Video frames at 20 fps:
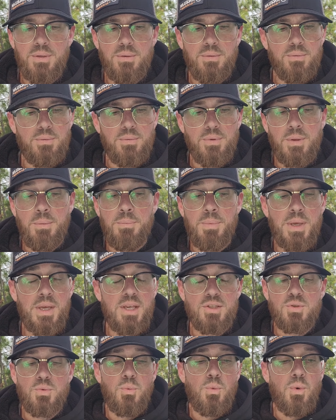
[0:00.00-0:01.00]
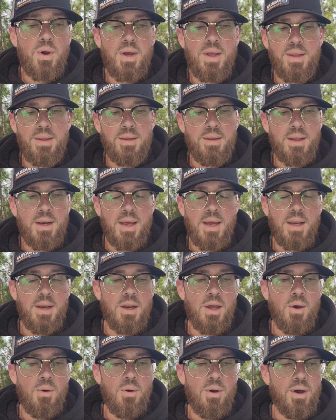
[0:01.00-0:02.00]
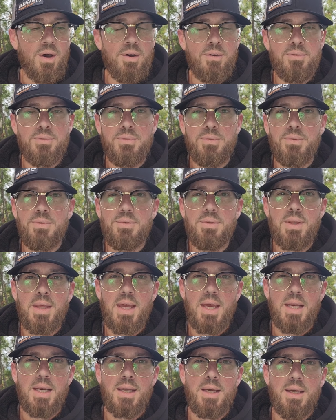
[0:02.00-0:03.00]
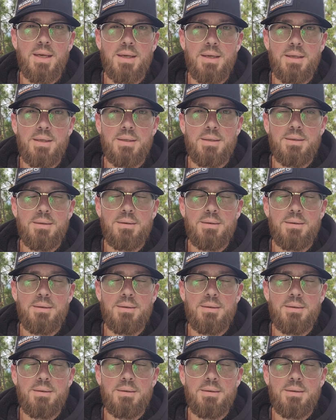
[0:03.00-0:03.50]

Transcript: the biggest one that I know of that uh,